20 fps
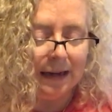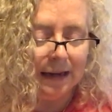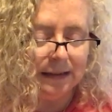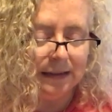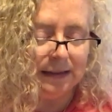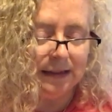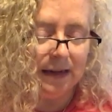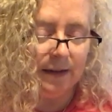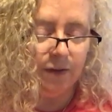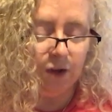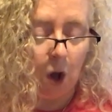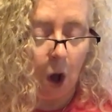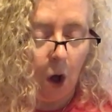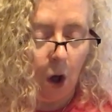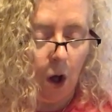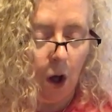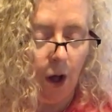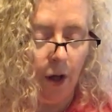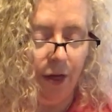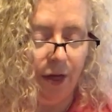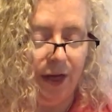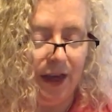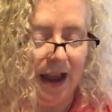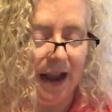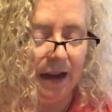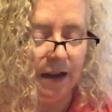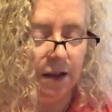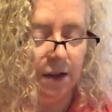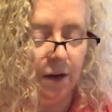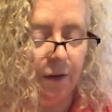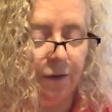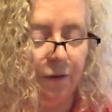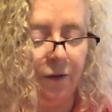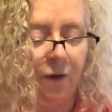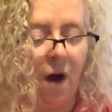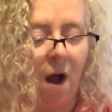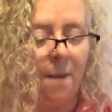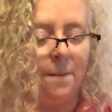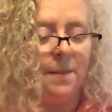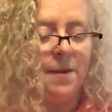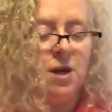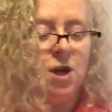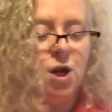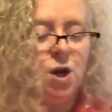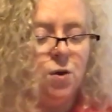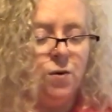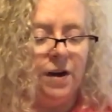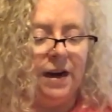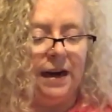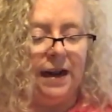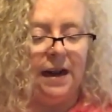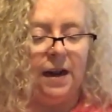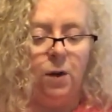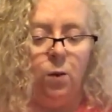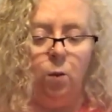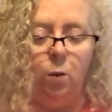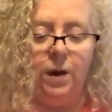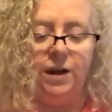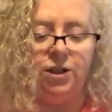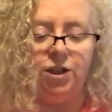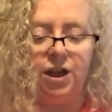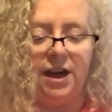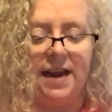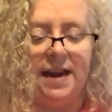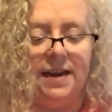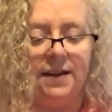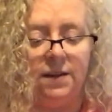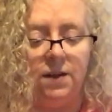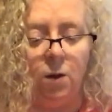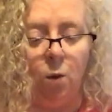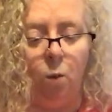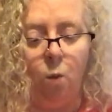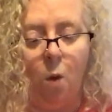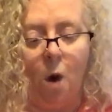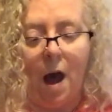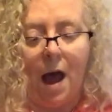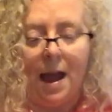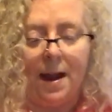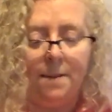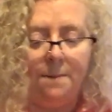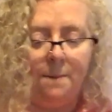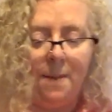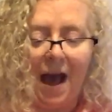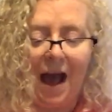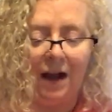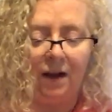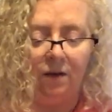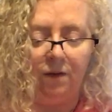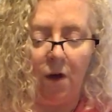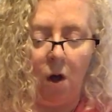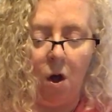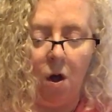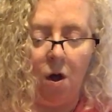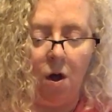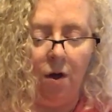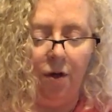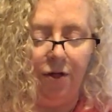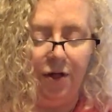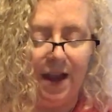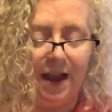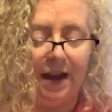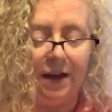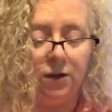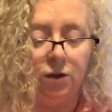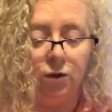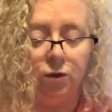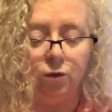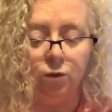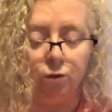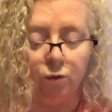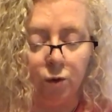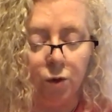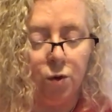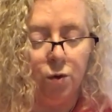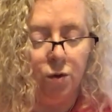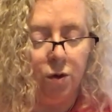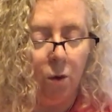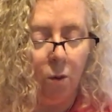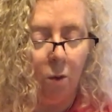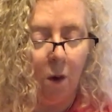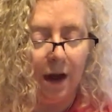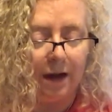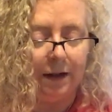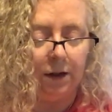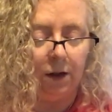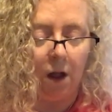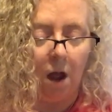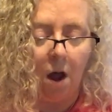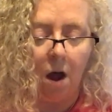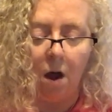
The one mind conceives all things from unity, which is the one back of all things,